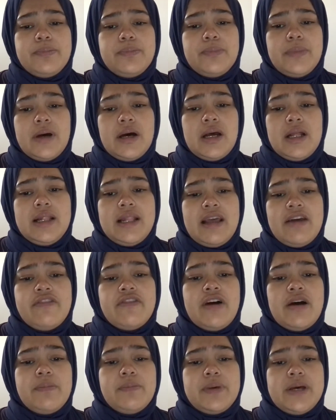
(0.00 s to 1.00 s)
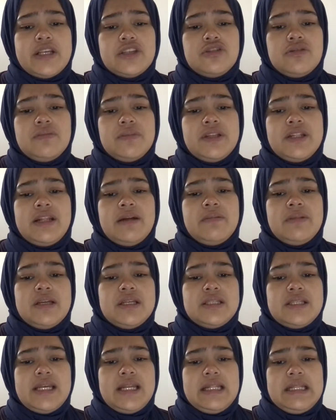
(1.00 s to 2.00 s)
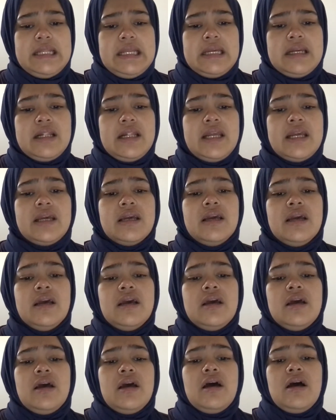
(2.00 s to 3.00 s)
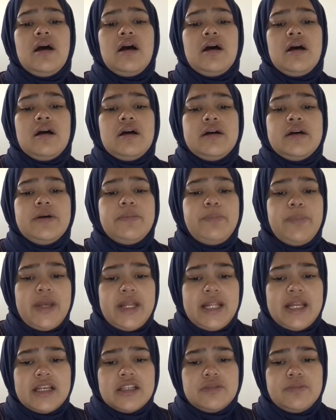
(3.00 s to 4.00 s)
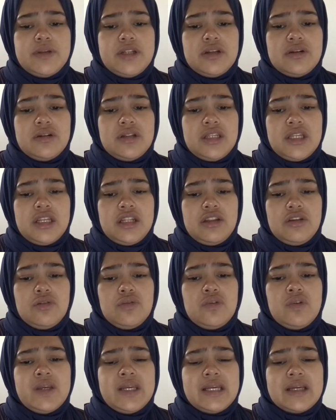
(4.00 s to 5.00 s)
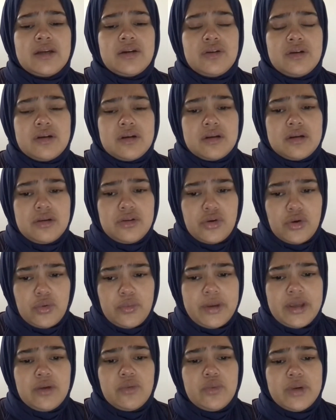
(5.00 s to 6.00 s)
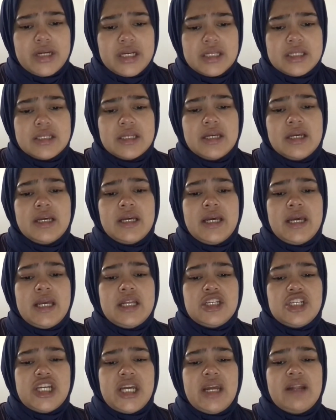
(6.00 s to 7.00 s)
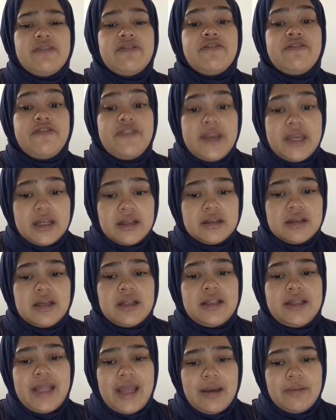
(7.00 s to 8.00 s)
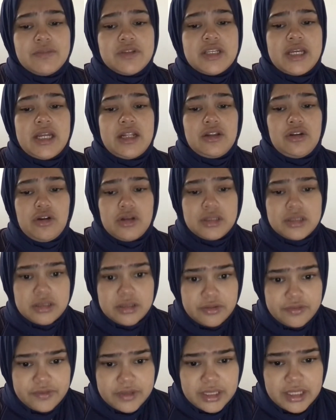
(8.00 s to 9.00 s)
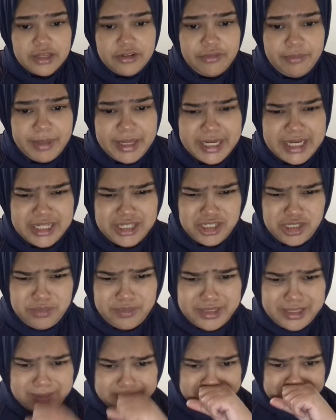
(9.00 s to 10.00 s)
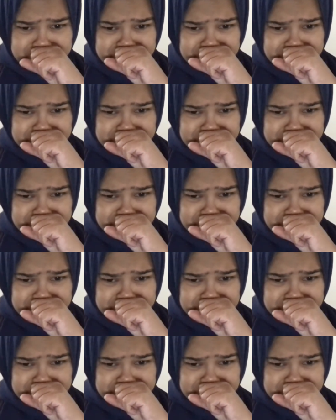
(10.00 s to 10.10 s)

left upper extremity numbness and tingling. Her pain has been continually growing worse, and she had failed attempts at conservative management